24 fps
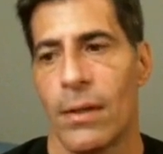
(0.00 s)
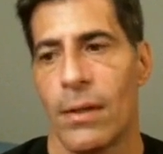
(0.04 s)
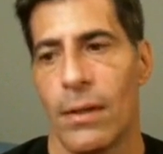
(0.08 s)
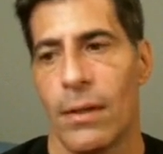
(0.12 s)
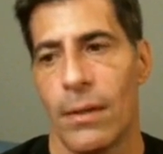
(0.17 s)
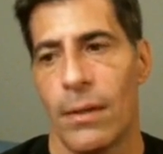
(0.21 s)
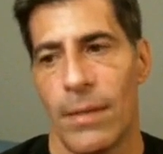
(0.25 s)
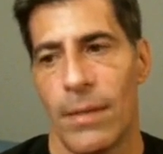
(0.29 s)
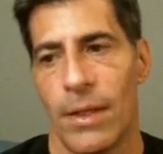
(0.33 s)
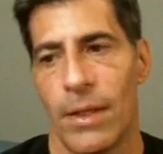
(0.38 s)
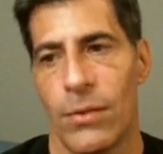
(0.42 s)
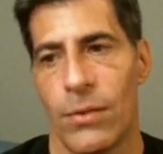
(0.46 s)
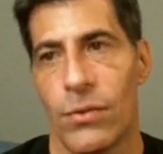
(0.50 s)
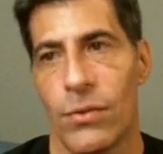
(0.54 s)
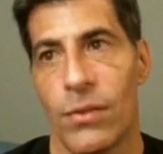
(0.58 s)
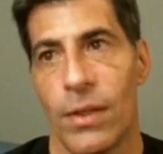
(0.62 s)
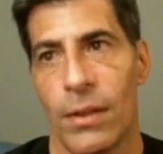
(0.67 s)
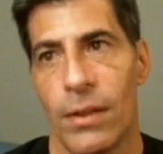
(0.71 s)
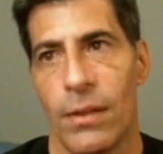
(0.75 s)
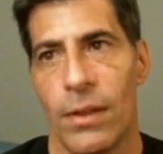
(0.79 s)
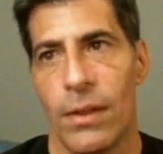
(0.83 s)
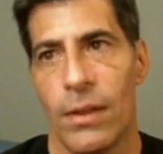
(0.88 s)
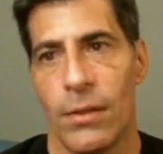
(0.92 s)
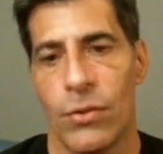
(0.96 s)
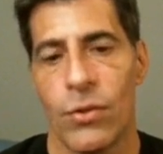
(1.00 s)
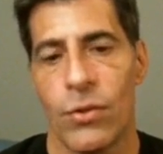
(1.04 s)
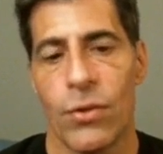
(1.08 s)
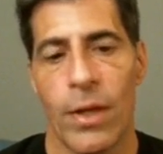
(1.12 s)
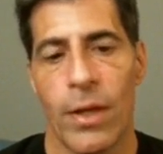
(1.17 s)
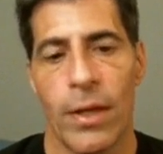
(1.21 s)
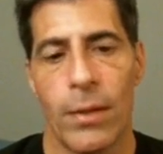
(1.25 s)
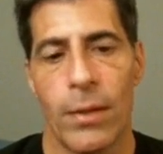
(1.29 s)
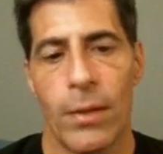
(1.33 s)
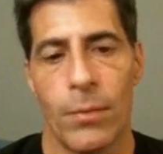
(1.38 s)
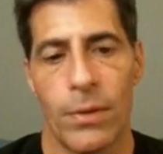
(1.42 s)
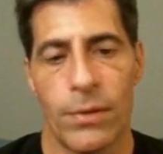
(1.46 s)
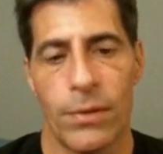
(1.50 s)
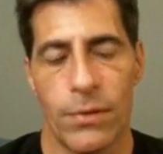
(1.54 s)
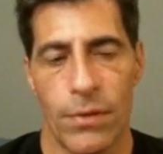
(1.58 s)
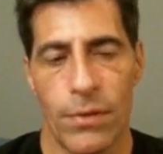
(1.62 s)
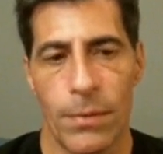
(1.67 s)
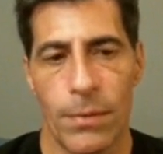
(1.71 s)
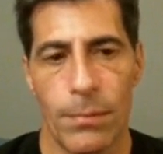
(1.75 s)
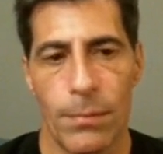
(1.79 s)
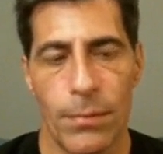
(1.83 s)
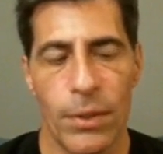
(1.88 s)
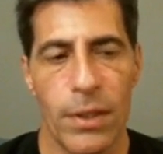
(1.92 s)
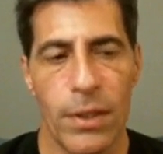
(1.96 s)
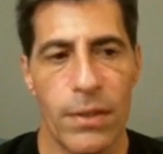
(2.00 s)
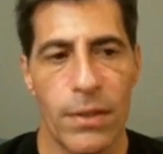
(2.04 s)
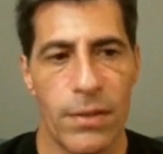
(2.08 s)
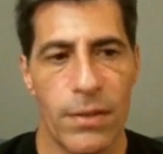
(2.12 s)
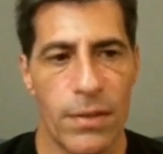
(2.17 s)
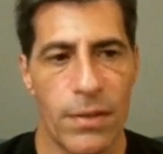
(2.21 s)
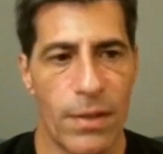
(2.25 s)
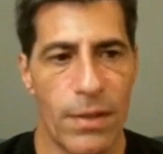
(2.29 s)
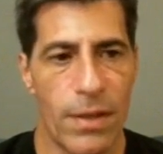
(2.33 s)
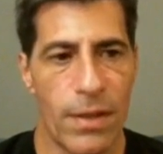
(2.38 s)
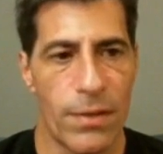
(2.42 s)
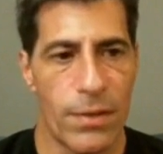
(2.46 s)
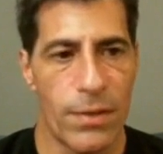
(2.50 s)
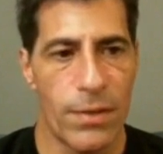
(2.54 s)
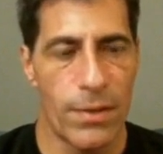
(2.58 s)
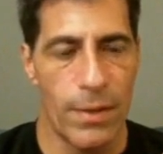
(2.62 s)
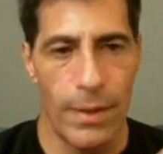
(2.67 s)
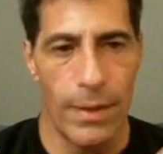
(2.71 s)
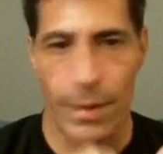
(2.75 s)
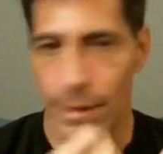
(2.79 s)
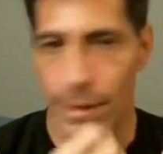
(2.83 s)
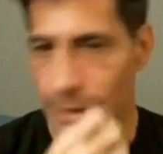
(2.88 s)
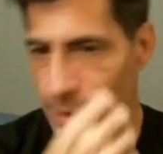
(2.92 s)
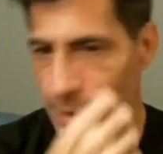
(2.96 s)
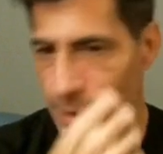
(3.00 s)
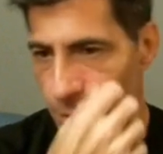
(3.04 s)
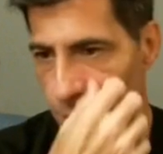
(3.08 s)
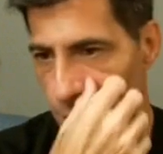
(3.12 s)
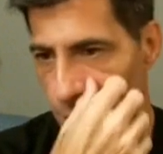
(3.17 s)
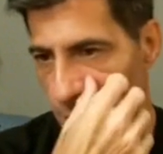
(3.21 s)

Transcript: Um, I used NinjaTrader with some pretty good success uh, years